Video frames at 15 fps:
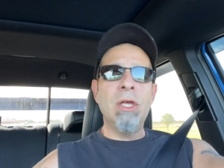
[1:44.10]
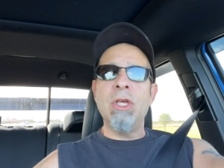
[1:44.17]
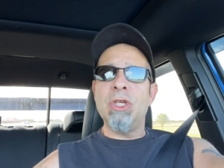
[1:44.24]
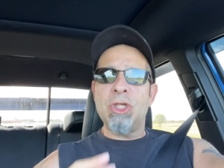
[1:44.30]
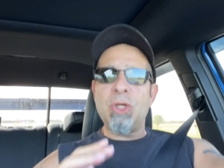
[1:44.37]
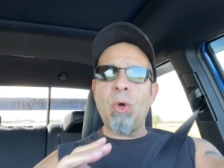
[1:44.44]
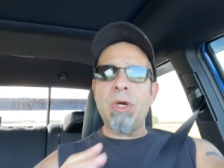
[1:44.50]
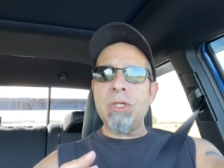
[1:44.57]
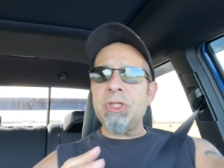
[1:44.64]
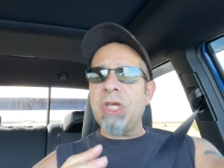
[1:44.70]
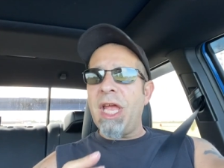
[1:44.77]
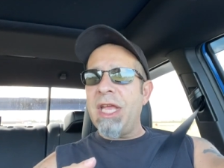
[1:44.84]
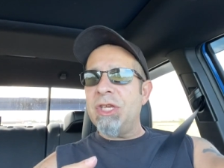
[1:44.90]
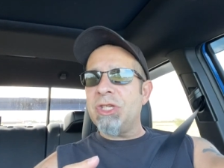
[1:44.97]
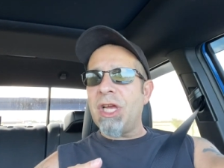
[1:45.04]

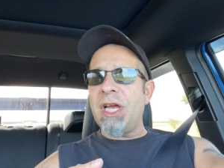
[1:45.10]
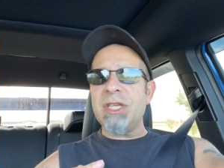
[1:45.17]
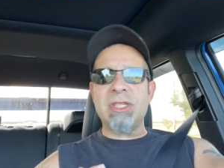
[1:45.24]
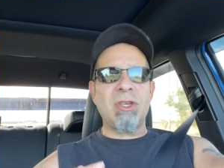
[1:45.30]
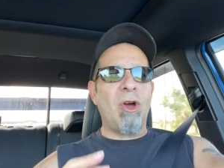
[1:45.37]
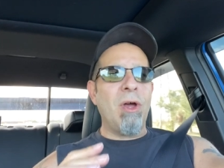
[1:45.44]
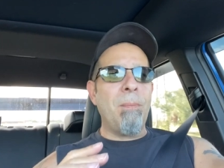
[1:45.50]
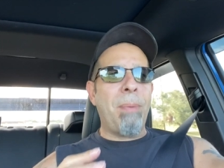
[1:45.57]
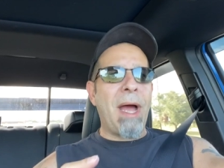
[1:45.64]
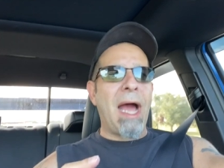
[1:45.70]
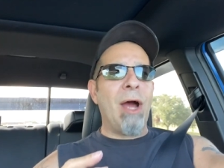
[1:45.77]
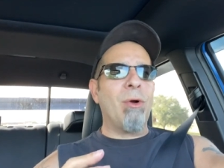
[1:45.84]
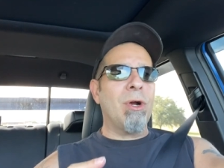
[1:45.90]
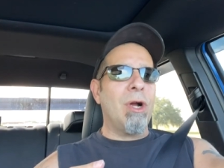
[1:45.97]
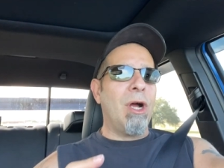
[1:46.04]
shortchange us on
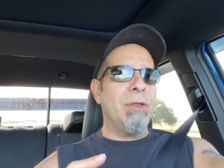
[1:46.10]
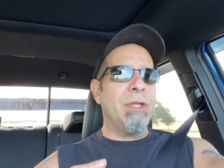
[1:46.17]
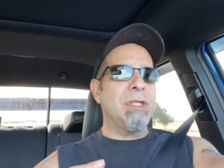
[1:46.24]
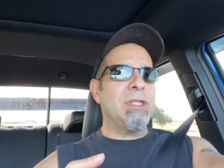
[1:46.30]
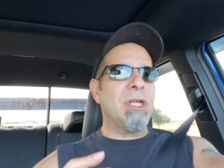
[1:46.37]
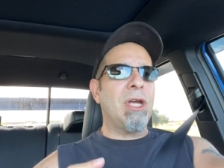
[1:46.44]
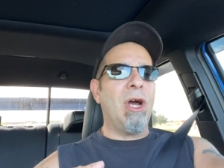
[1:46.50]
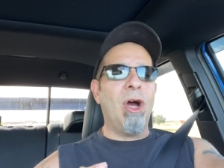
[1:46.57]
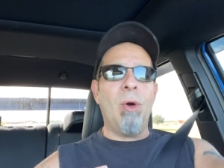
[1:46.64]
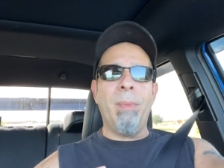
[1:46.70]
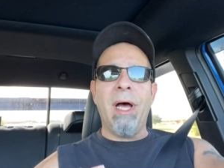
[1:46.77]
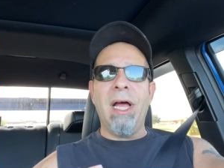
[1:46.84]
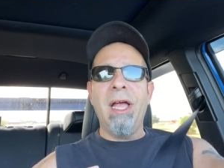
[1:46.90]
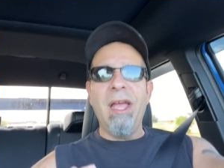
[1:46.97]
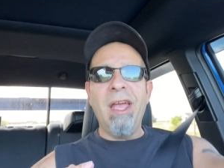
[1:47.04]
power on the
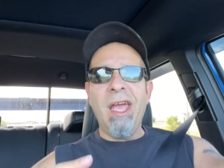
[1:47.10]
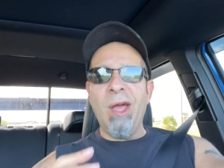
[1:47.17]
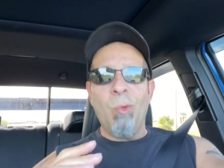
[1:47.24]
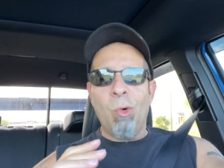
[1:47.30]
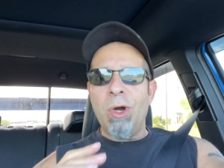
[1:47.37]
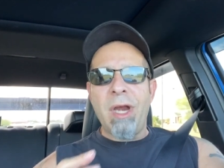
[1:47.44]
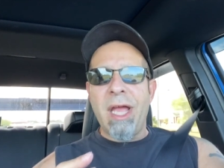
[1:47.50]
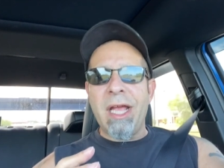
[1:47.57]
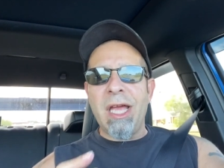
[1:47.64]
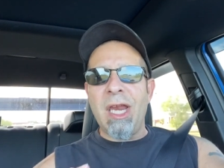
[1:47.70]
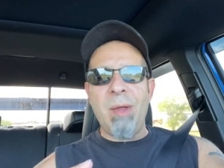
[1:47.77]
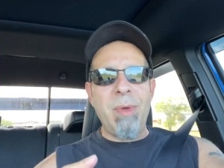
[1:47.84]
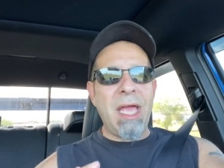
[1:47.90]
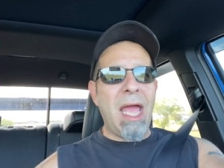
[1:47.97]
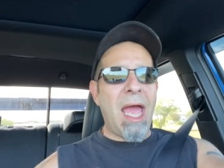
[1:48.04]
Tacoma and we're not going
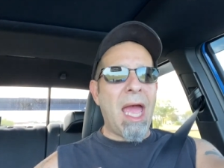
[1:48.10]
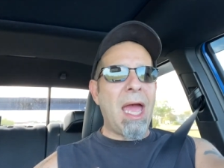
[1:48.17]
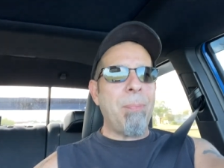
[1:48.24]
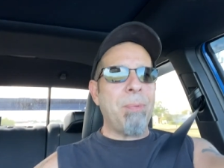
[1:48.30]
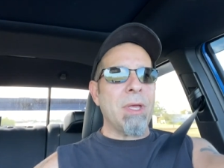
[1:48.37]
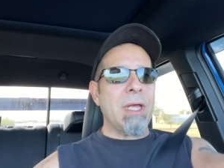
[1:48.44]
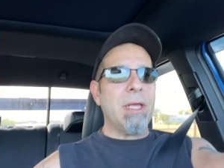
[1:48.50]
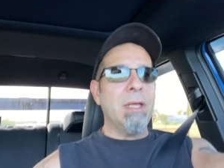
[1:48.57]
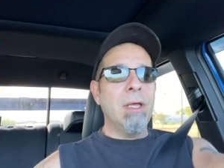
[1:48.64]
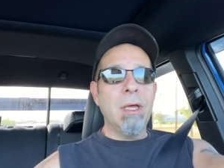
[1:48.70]
to be happy.